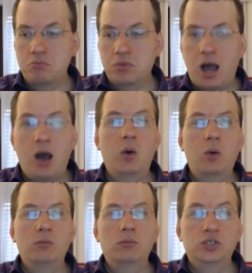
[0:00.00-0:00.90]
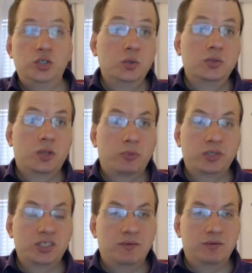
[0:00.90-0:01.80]
how Jews are
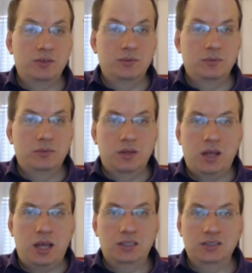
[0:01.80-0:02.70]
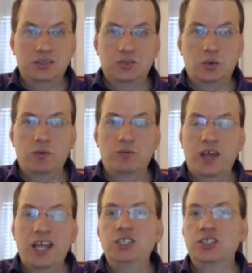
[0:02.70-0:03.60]
perceived as sort of
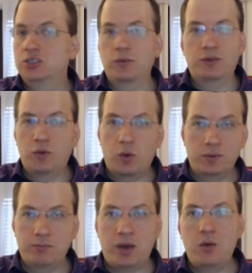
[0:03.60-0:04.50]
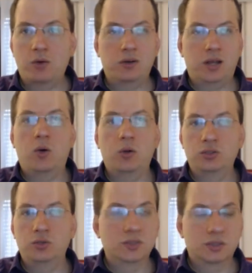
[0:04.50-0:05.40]
agents of a foreign power, like all
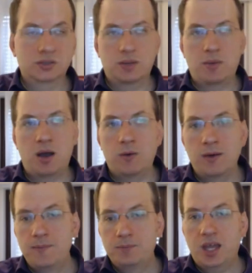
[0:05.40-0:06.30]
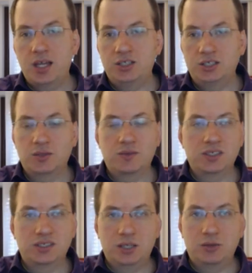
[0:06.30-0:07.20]
Jews are somehow agents of the
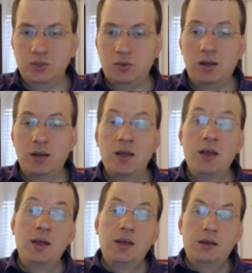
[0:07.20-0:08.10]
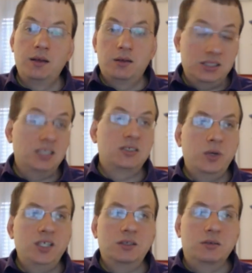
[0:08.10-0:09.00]
state of Israel. This is the
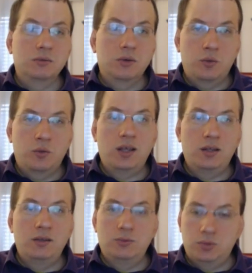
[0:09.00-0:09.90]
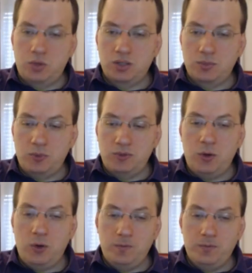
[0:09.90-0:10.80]
reason of what I talked about
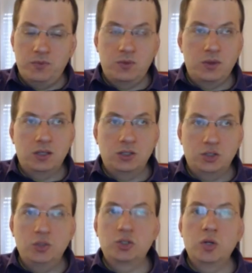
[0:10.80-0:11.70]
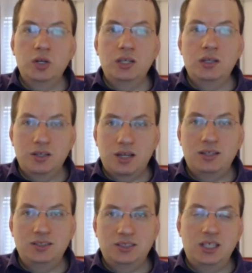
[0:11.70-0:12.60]
before. The Jewish community in the
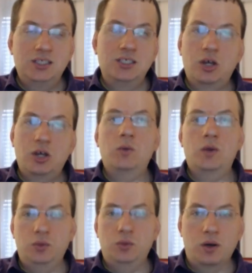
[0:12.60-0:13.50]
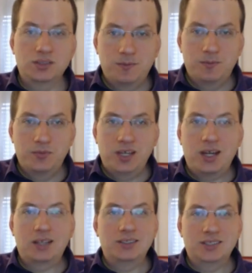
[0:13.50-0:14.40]
United States is not what it was
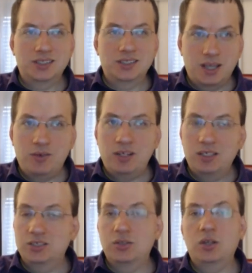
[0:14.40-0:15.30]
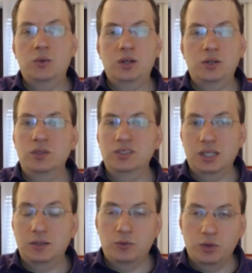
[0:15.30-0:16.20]
in 1967, and it's not what it was
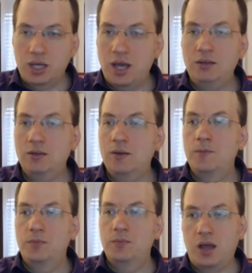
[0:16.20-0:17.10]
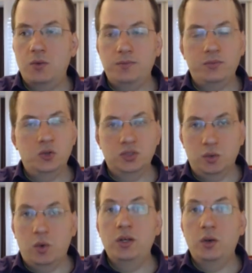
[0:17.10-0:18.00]
in 1948. Now there
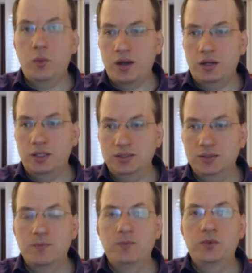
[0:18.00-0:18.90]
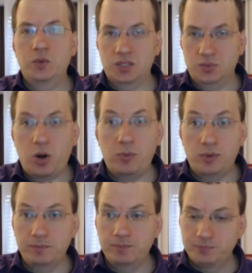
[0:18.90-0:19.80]
is a growing awareness to this
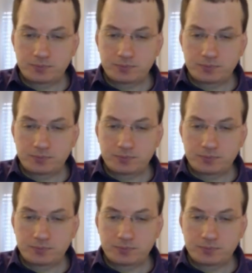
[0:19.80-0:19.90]
problem.